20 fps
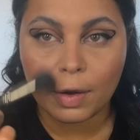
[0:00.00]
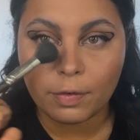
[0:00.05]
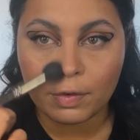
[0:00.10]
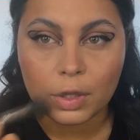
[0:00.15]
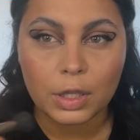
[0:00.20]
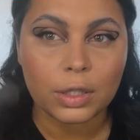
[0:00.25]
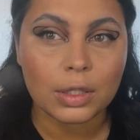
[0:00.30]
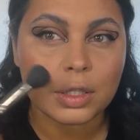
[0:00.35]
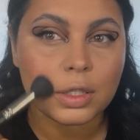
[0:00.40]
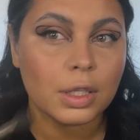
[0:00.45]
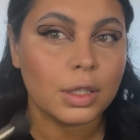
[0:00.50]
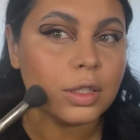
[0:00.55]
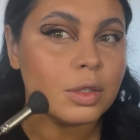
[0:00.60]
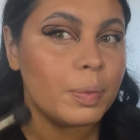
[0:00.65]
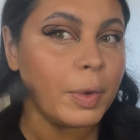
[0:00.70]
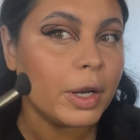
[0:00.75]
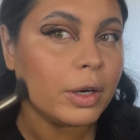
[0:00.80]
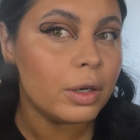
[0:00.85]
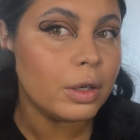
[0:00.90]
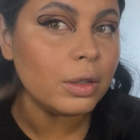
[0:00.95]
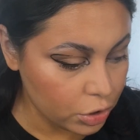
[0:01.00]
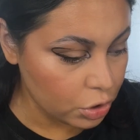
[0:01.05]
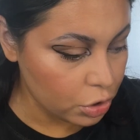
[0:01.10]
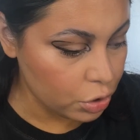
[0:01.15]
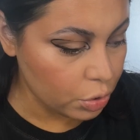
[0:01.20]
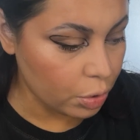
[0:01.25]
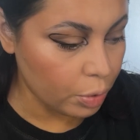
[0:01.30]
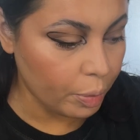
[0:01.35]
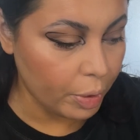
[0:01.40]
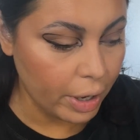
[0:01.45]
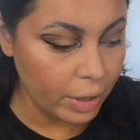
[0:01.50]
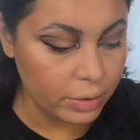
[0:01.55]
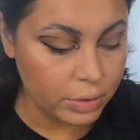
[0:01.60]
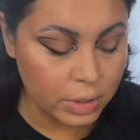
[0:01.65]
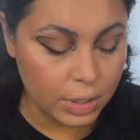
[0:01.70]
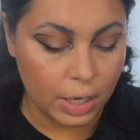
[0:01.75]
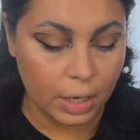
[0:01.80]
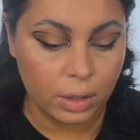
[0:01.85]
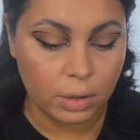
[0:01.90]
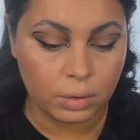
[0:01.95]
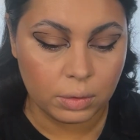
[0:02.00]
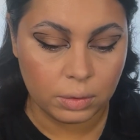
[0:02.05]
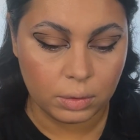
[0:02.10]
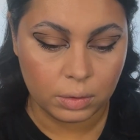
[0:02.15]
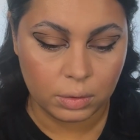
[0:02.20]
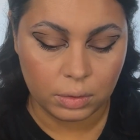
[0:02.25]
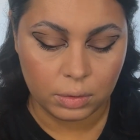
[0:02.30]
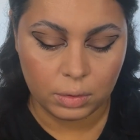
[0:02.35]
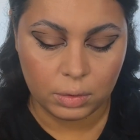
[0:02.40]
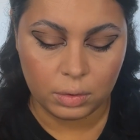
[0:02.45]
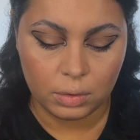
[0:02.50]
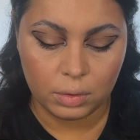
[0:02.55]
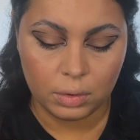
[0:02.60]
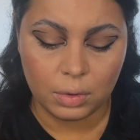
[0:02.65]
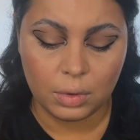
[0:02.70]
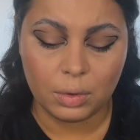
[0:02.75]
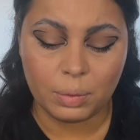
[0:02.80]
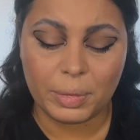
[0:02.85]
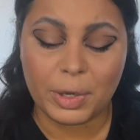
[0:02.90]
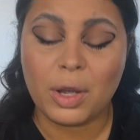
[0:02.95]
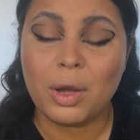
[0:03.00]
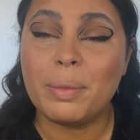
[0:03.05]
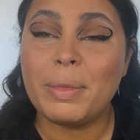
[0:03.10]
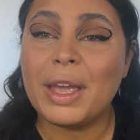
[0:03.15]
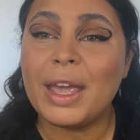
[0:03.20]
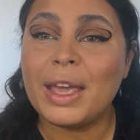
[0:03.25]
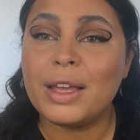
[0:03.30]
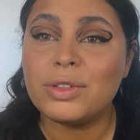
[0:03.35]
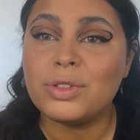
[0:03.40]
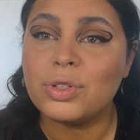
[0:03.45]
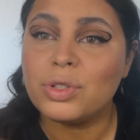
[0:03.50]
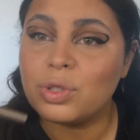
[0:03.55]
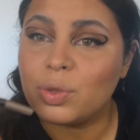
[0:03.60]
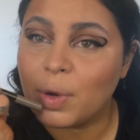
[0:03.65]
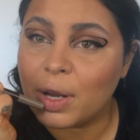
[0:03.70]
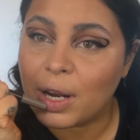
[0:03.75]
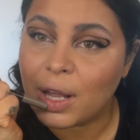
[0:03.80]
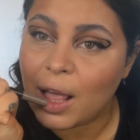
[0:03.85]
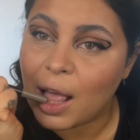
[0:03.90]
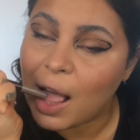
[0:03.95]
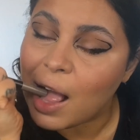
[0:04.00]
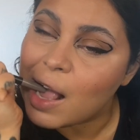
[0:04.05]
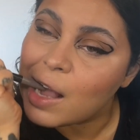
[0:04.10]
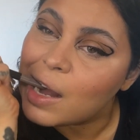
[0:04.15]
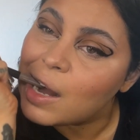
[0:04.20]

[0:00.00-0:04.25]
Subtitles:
everything sticks better. Just do the brows now. God, my hands are sweaty.